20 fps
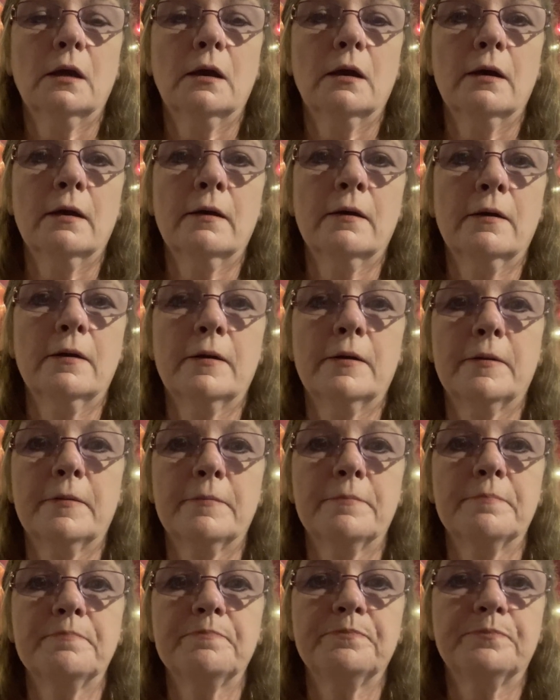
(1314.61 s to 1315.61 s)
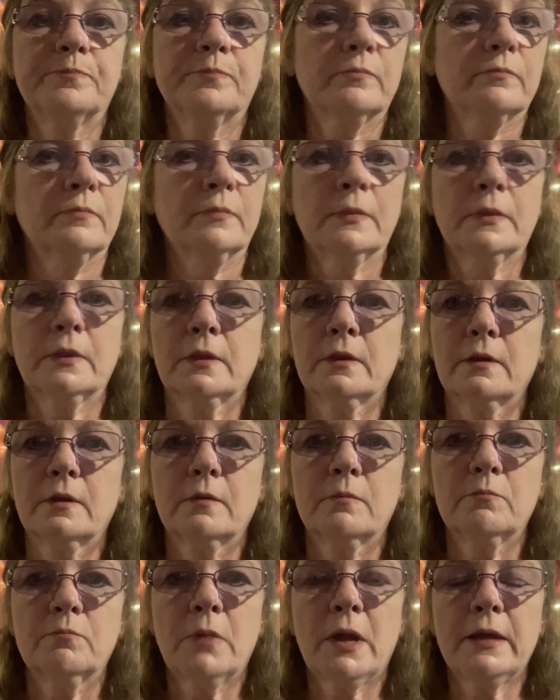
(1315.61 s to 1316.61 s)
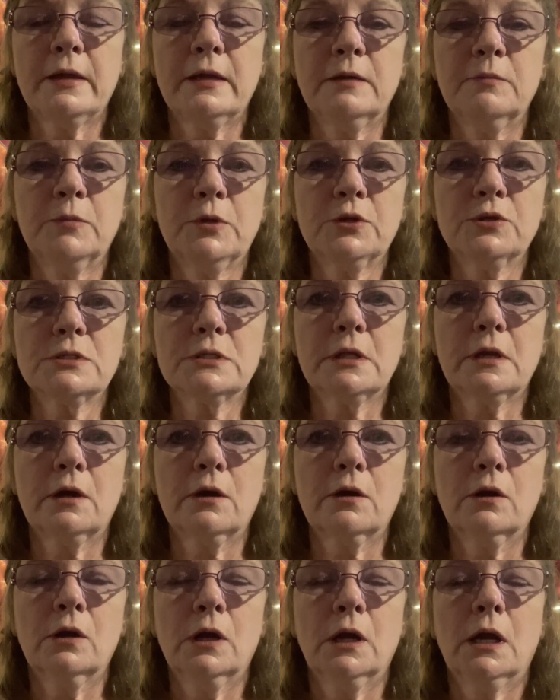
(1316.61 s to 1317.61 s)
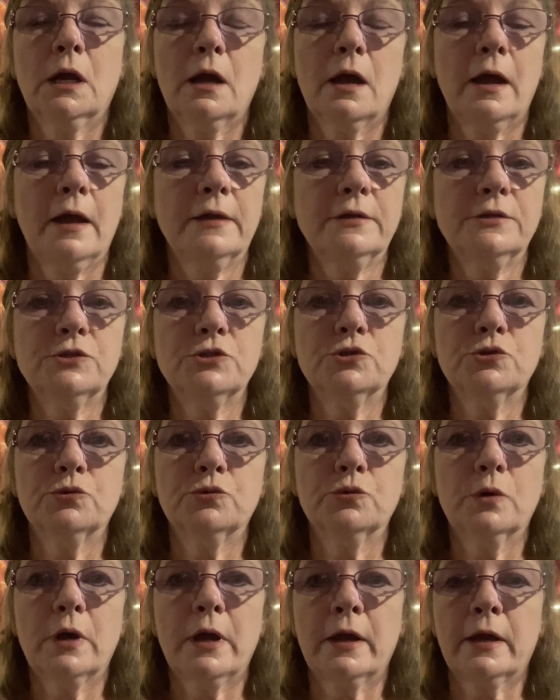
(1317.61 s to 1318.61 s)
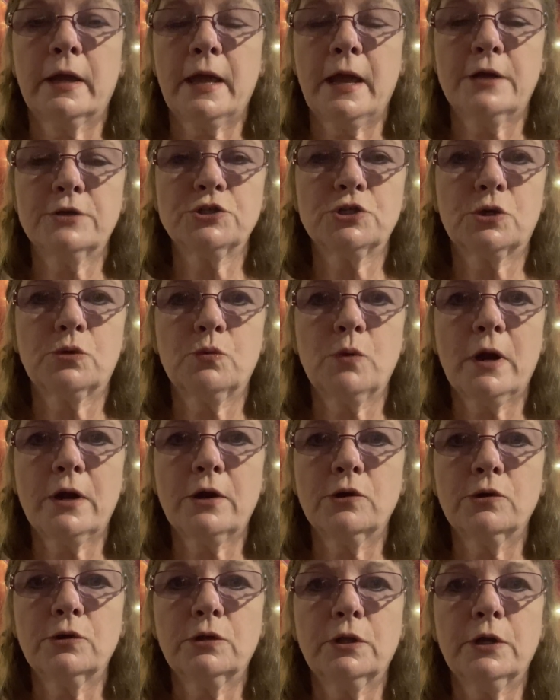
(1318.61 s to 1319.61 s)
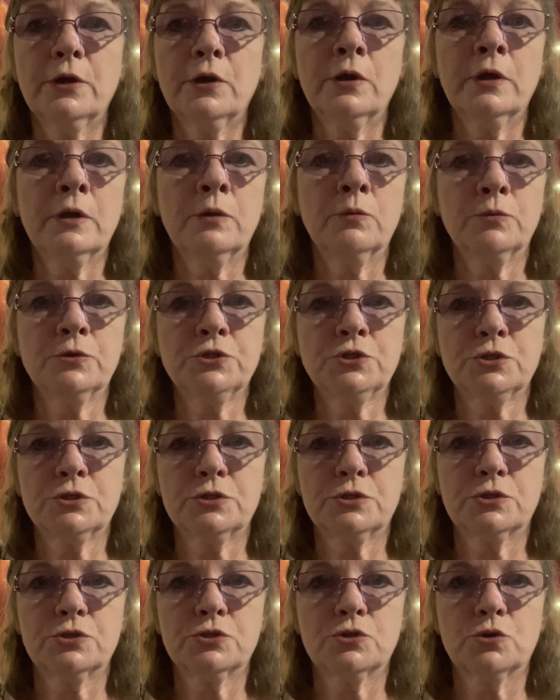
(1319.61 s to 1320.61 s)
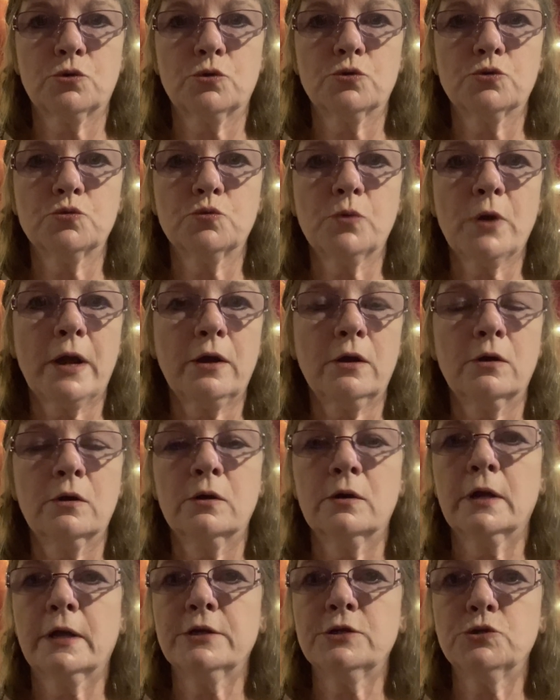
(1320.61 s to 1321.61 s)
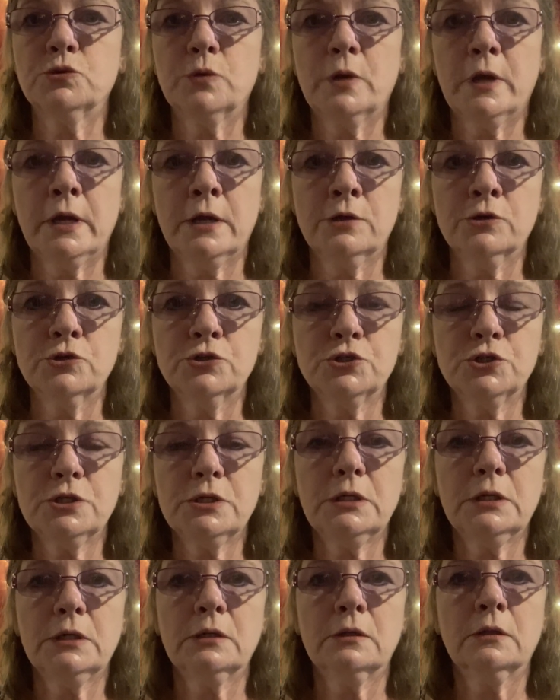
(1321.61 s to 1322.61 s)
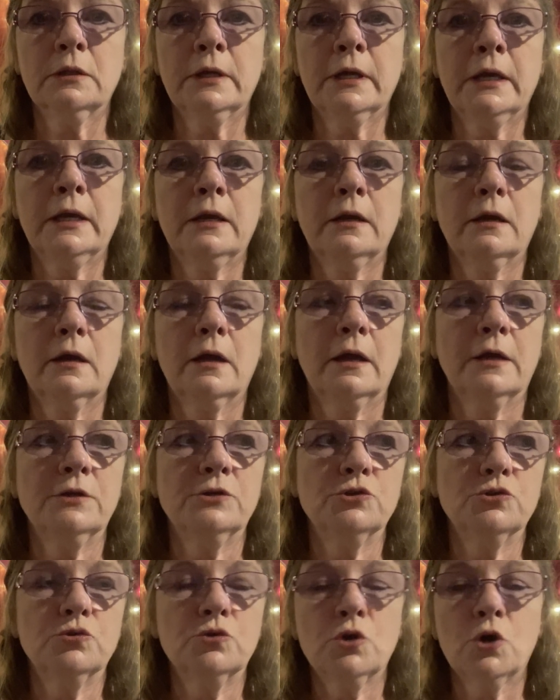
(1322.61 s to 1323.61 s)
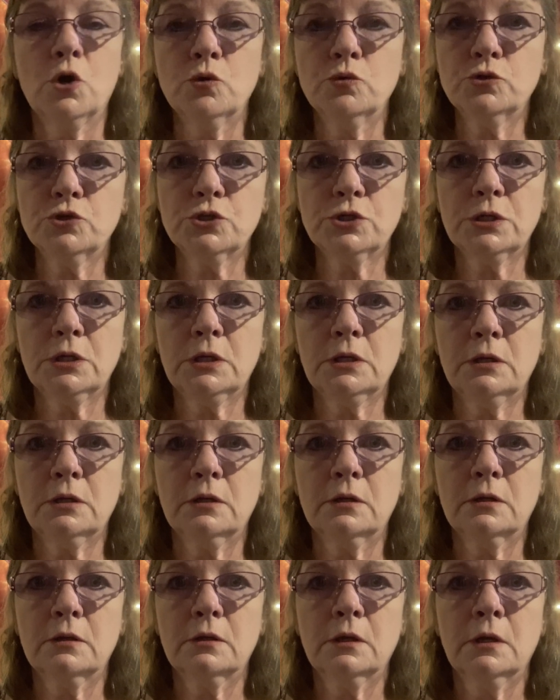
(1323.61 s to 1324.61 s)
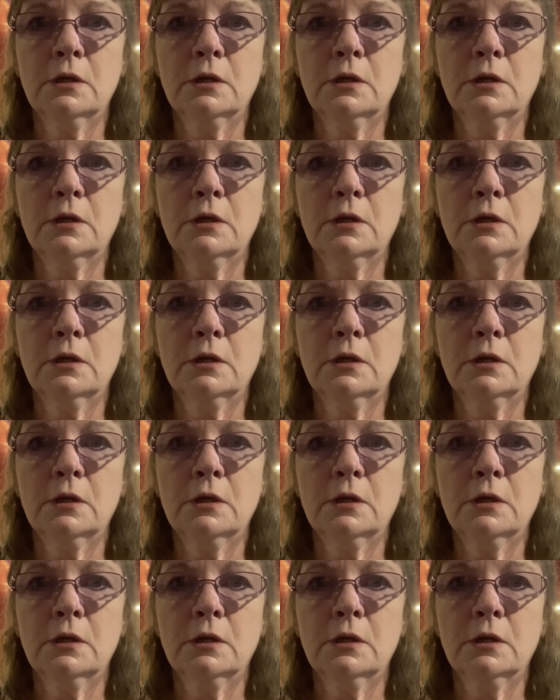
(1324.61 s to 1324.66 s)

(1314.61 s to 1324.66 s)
my email's there. I do Akashic record clearing, which is the soul's record. I do energy healing. I do coaching,